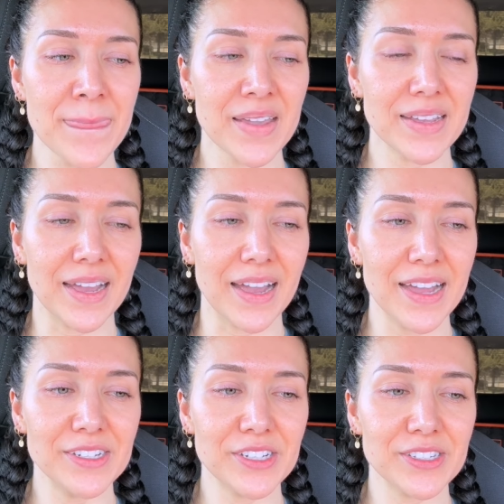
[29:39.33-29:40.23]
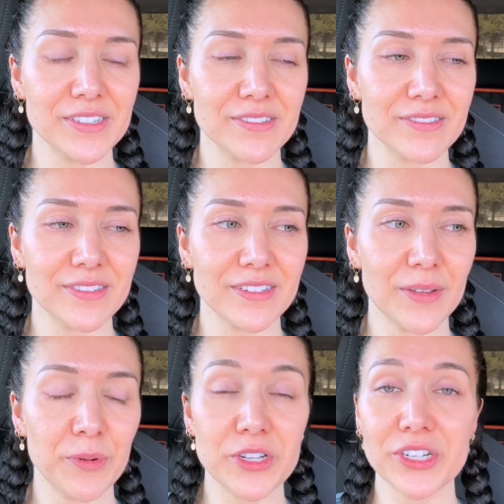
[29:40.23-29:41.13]
yeah, I just
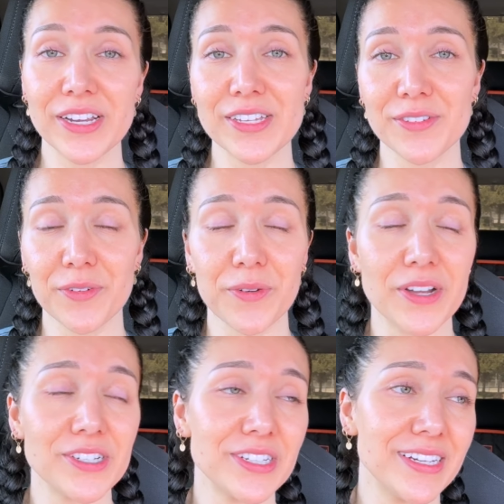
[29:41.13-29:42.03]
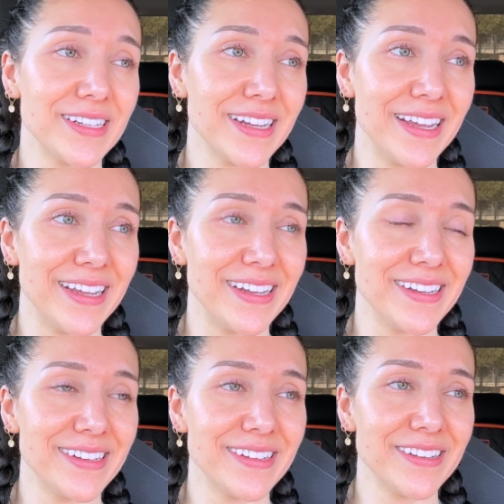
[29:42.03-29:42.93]
appreciate you guys for watching,
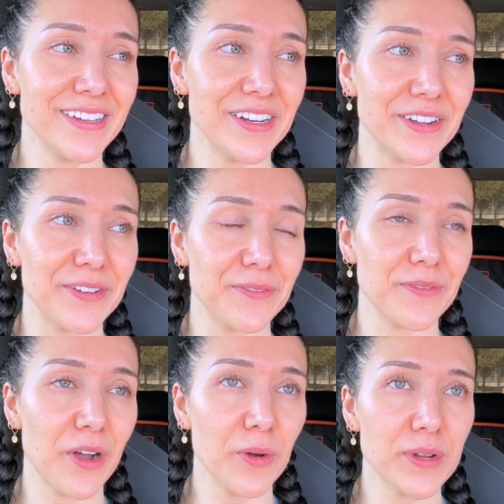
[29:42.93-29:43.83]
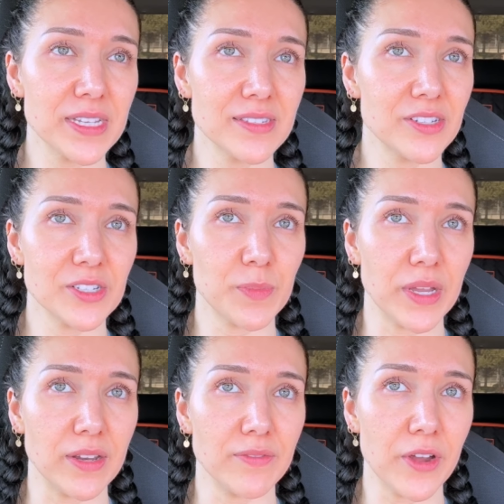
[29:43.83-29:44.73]
and always just
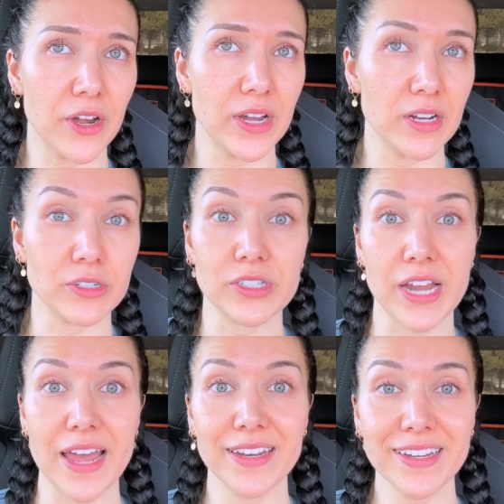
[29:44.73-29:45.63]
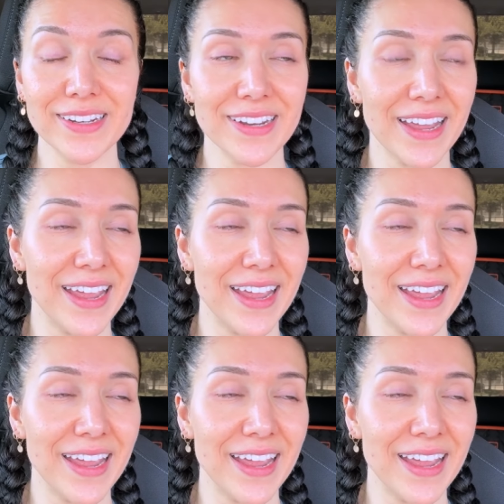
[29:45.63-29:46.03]
being very understanding.